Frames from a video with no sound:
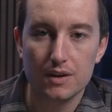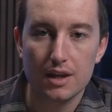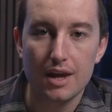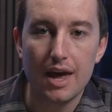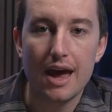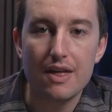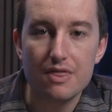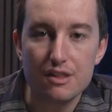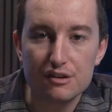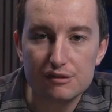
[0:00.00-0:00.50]

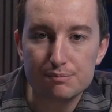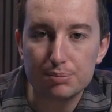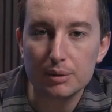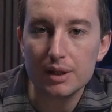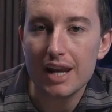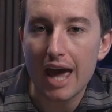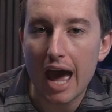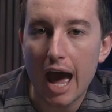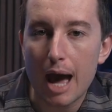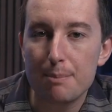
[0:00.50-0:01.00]
And the split
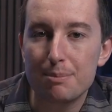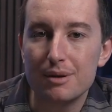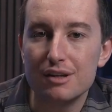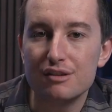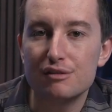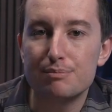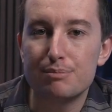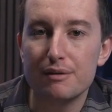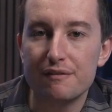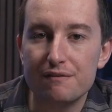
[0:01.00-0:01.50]

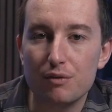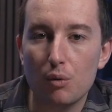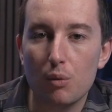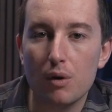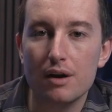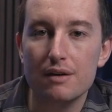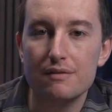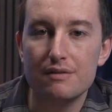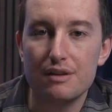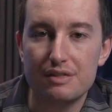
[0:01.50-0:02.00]
happens
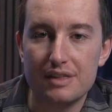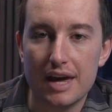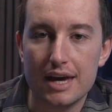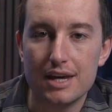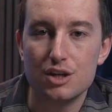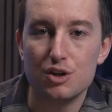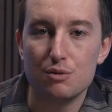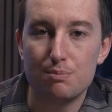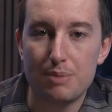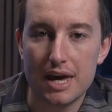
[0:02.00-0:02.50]
before the thank
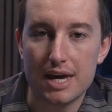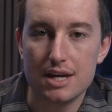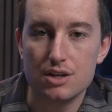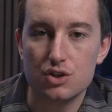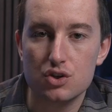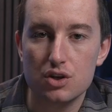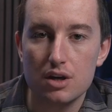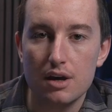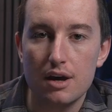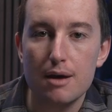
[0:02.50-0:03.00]
you
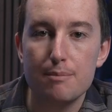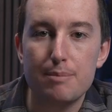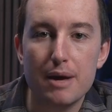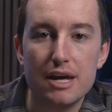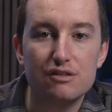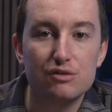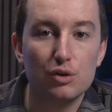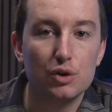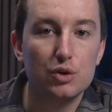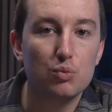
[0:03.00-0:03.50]
page,
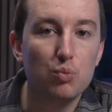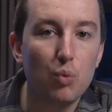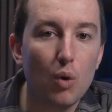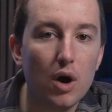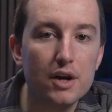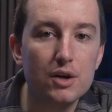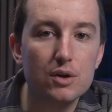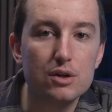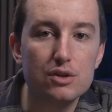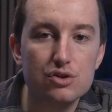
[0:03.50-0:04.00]
based on
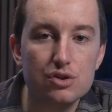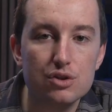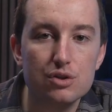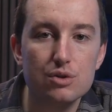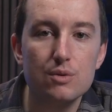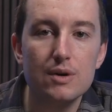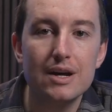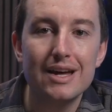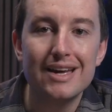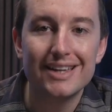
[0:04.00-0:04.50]
one or
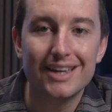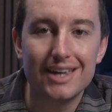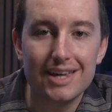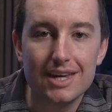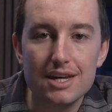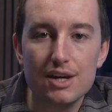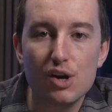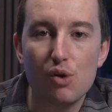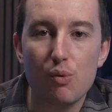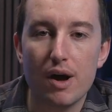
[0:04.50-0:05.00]
two
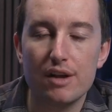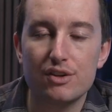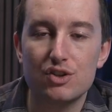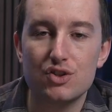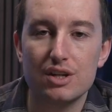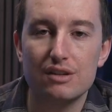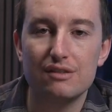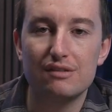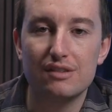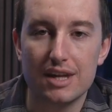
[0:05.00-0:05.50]
key
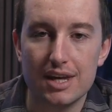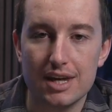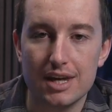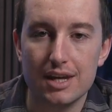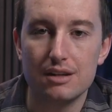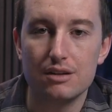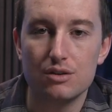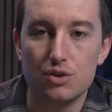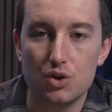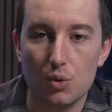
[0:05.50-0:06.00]
questions
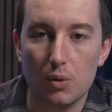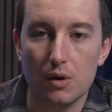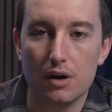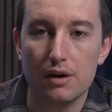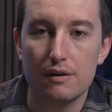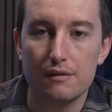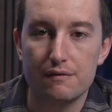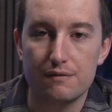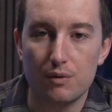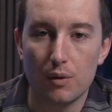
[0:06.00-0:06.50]
in your
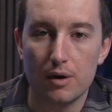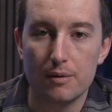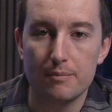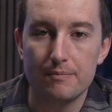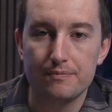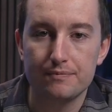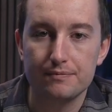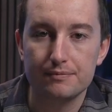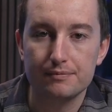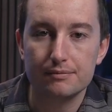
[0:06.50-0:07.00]
form.
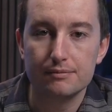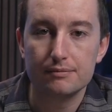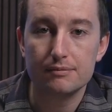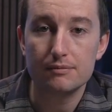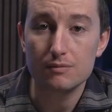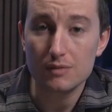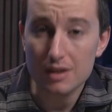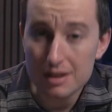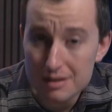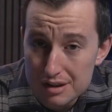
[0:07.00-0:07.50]

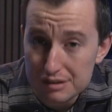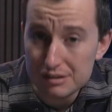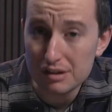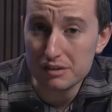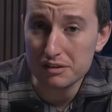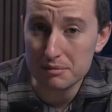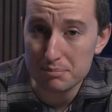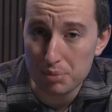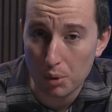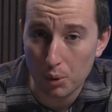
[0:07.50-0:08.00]
This is
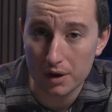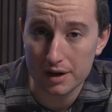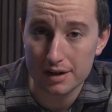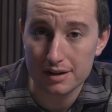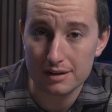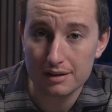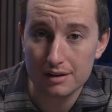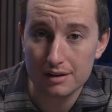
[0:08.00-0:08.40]
important.